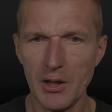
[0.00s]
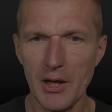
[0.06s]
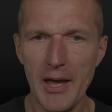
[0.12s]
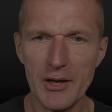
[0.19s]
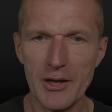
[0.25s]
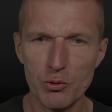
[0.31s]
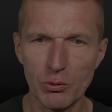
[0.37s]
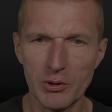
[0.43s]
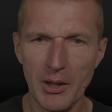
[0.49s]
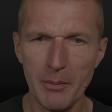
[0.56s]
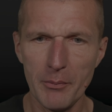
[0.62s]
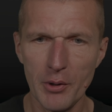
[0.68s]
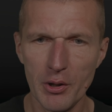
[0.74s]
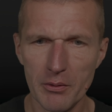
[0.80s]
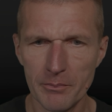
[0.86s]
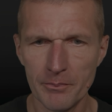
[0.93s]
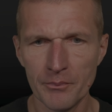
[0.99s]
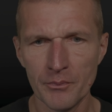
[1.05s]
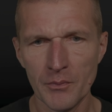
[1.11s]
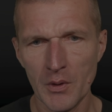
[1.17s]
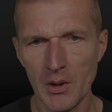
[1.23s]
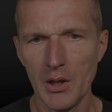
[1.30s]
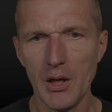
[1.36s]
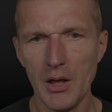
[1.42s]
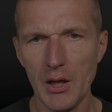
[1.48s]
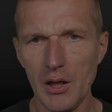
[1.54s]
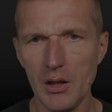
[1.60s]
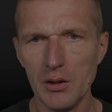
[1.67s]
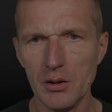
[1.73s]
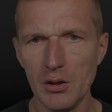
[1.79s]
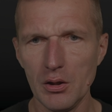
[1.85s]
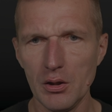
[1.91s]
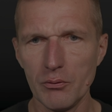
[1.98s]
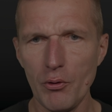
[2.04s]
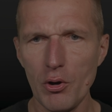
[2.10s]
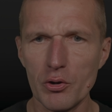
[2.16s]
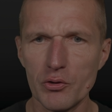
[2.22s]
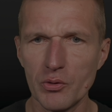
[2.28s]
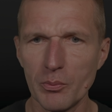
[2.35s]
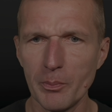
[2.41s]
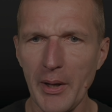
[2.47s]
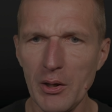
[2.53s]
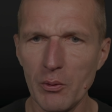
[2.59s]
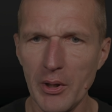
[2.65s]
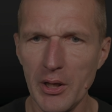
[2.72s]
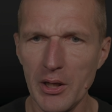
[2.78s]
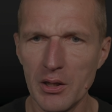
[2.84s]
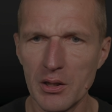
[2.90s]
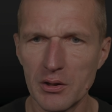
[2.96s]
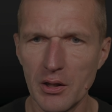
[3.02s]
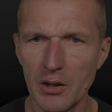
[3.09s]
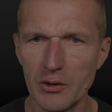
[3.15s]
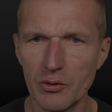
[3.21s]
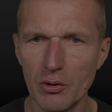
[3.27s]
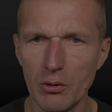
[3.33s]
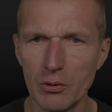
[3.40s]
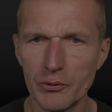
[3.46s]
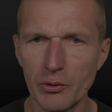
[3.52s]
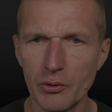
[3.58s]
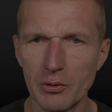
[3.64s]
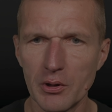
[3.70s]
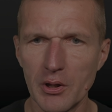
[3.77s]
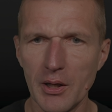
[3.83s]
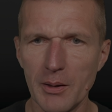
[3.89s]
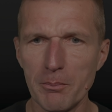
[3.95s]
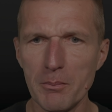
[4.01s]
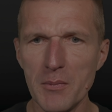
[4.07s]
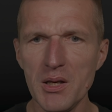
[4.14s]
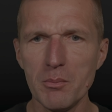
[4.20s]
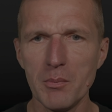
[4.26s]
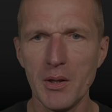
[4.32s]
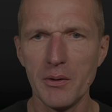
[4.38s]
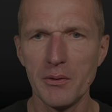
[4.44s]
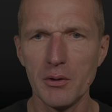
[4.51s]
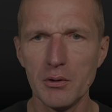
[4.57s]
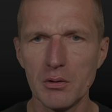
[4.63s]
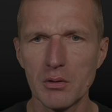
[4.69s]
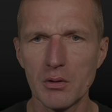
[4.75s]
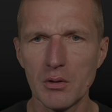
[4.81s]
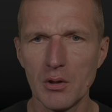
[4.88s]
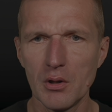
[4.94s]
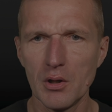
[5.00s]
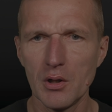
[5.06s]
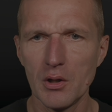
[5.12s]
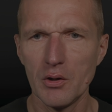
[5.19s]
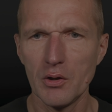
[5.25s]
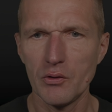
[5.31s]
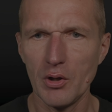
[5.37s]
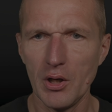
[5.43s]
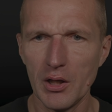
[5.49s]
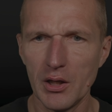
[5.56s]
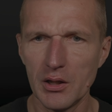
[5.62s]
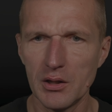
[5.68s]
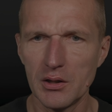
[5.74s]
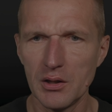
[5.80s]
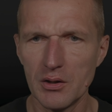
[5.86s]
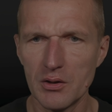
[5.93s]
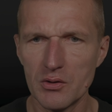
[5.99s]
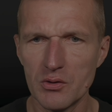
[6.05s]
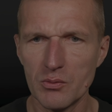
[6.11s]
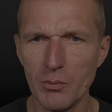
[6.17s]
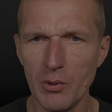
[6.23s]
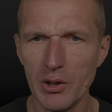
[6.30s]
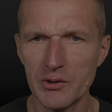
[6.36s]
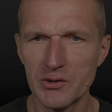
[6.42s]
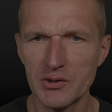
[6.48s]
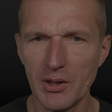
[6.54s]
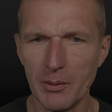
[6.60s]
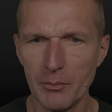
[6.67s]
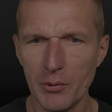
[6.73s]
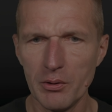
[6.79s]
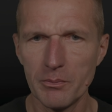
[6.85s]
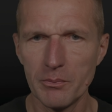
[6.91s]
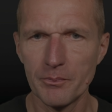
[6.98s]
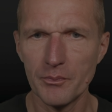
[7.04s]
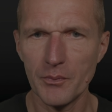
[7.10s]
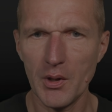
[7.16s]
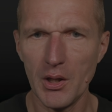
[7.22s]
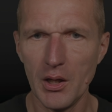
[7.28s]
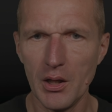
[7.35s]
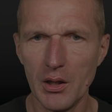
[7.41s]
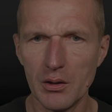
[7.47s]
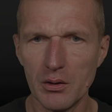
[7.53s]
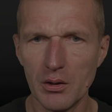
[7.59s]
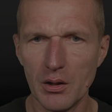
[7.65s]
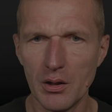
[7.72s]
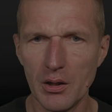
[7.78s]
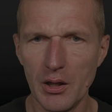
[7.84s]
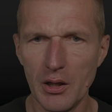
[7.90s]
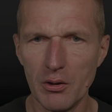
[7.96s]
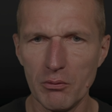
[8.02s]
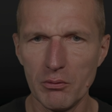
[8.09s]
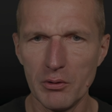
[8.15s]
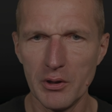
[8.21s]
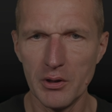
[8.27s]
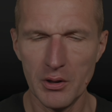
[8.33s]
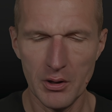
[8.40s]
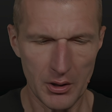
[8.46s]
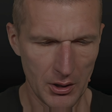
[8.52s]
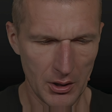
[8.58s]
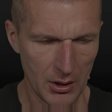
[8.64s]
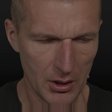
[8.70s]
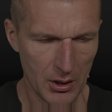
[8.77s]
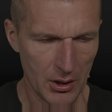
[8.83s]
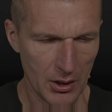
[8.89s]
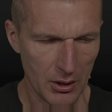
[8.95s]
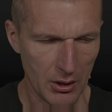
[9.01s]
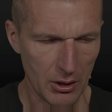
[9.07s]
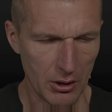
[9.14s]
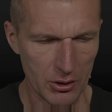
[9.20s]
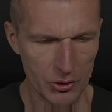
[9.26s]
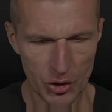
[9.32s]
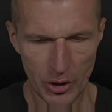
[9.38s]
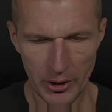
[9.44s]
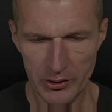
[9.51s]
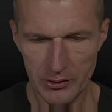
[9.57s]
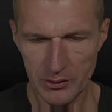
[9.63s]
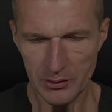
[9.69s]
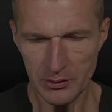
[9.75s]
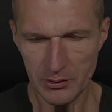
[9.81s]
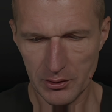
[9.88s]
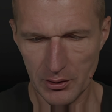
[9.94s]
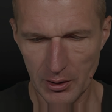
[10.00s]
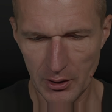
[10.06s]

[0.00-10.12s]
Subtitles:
actual number, and it works. And by the way, there's also a min method. So I get the smallest number, and I only largest,